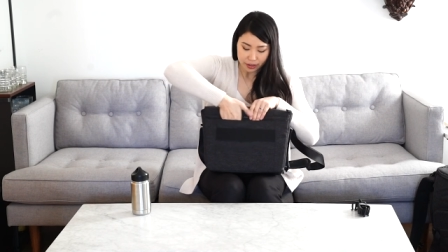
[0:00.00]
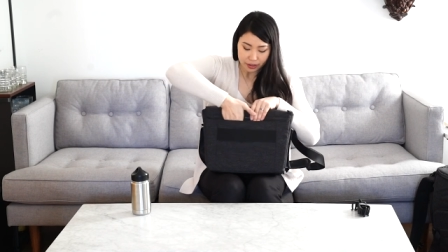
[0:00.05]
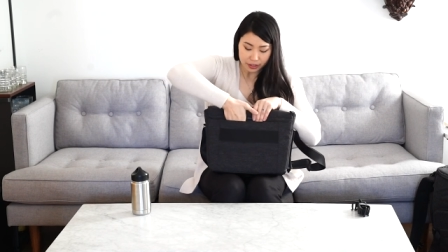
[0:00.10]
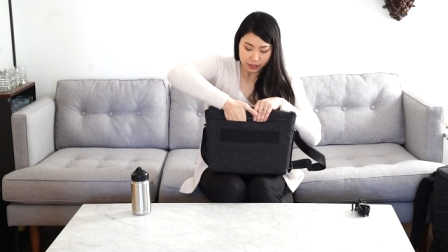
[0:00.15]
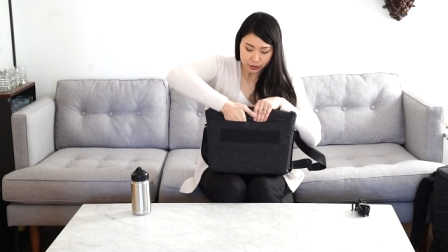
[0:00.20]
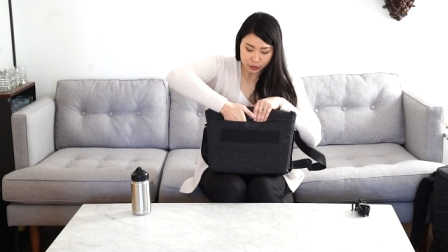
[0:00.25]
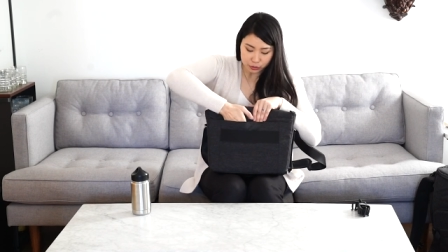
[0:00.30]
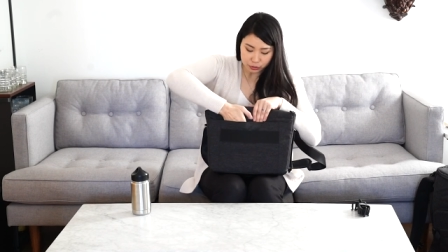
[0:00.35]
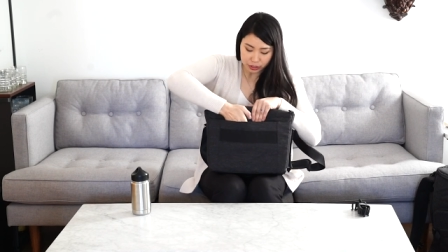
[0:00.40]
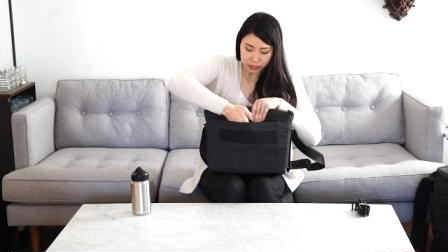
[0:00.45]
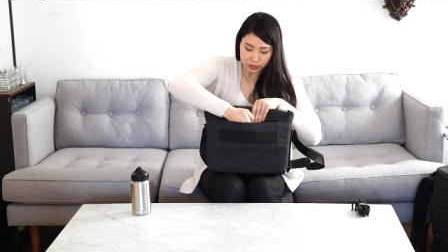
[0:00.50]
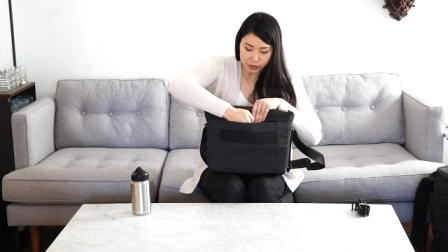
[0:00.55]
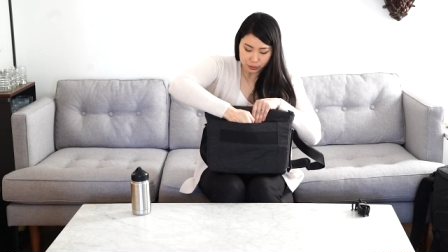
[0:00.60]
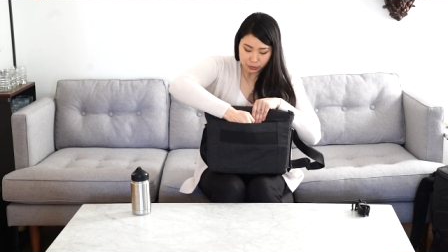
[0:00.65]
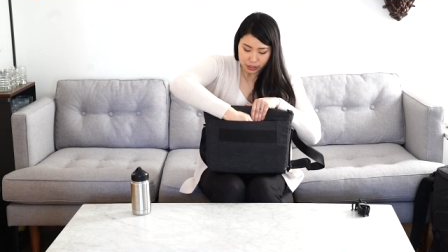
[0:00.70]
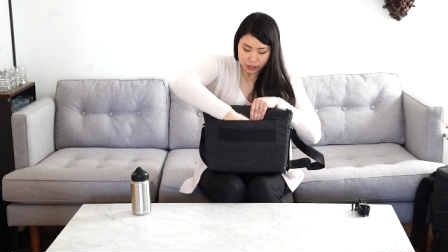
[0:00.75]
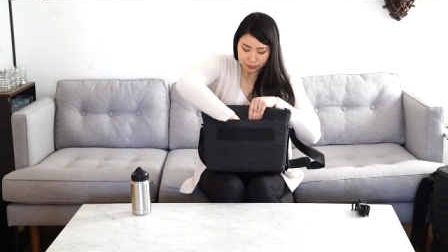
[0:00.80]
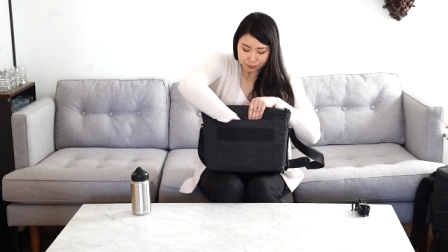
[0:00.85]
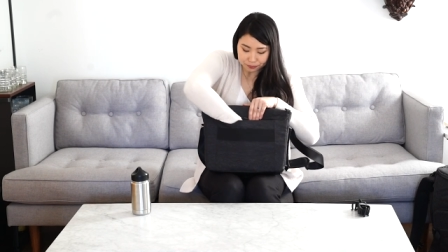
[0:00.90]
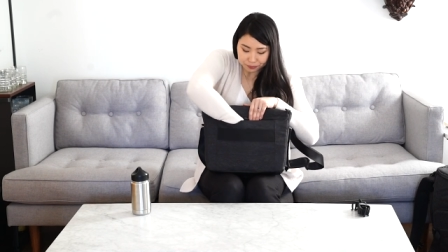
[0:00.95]
It is really
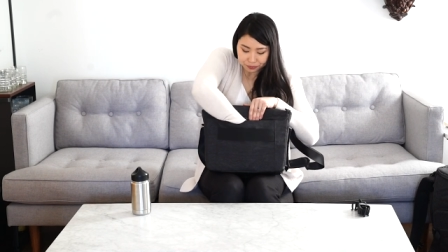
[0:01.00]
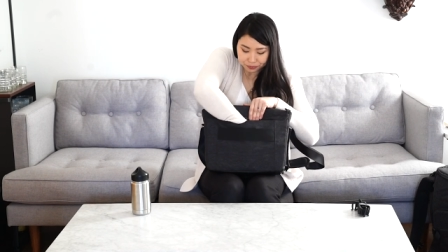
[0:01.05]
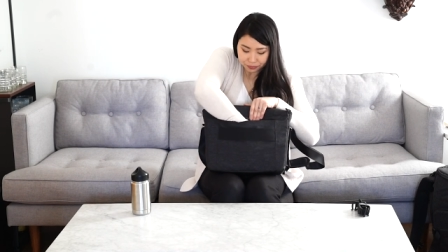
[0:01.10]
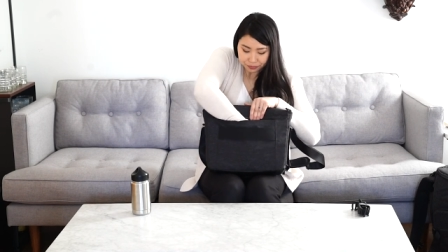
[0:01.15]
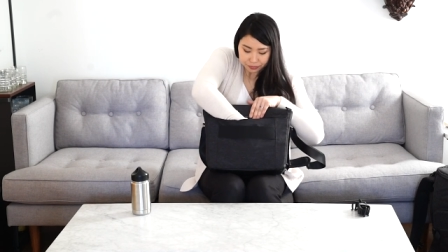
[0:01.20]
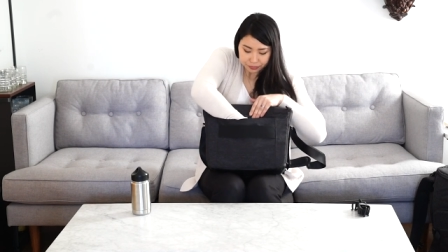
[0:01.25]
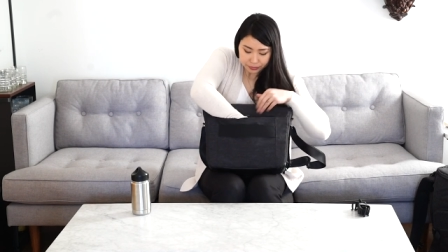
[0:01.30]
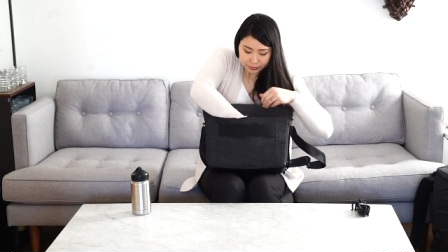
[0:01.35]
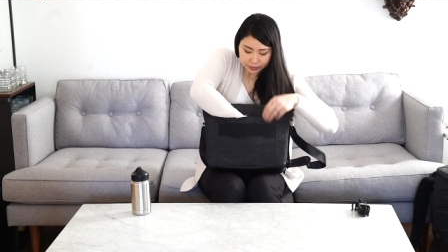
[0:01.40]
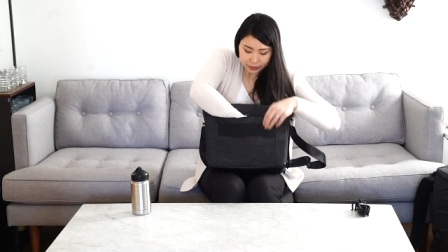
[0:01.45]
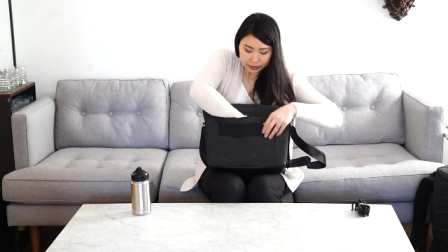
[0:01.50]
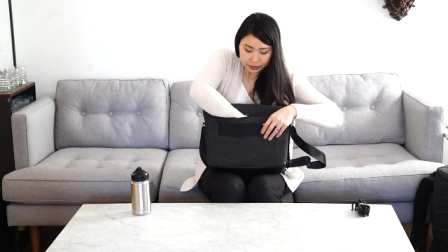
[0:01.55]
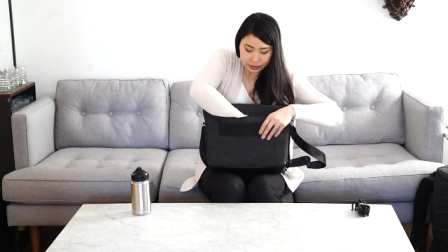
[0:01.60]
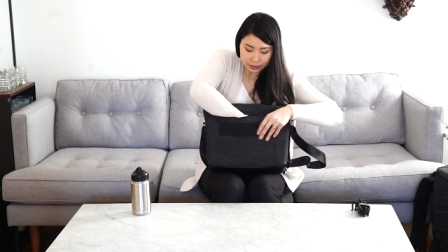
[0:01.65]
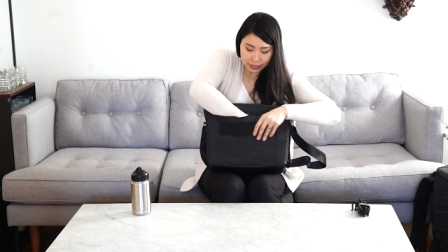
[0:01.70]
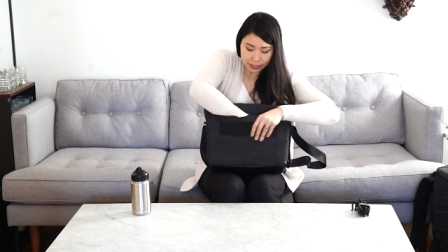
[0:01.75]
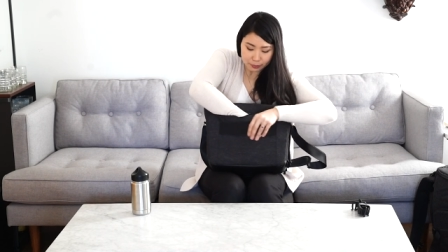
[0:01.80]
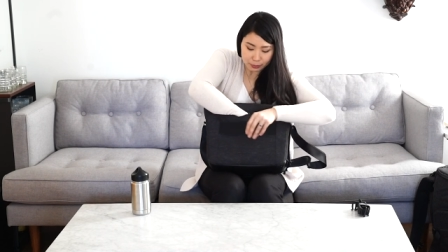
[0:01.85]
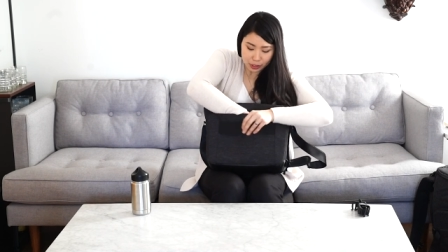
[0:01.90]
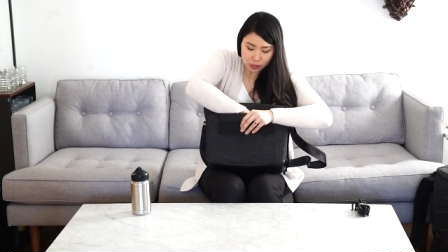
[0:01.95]
sweet.
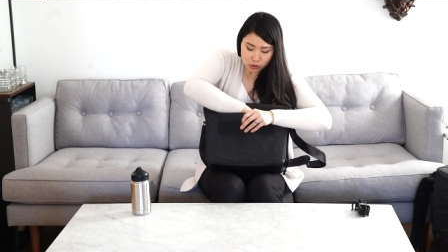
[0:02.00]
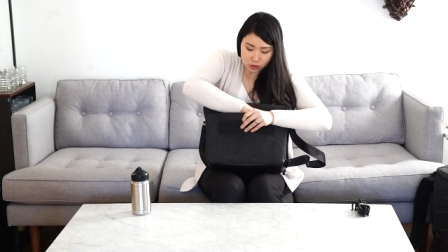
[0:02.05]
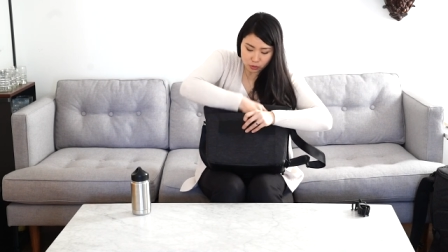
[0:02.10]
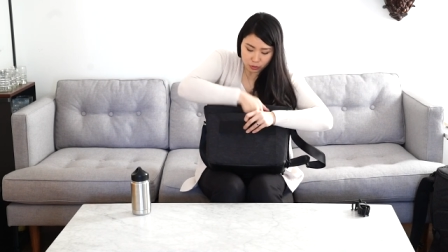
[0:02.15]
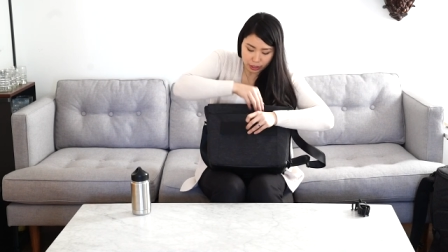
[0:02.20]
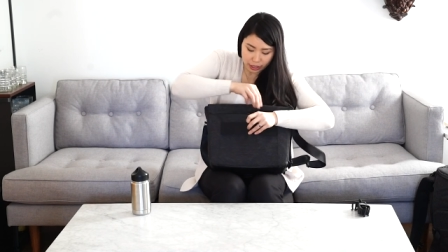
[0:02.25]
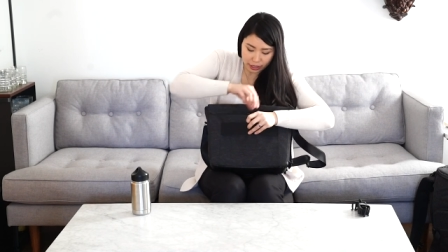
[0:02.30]
You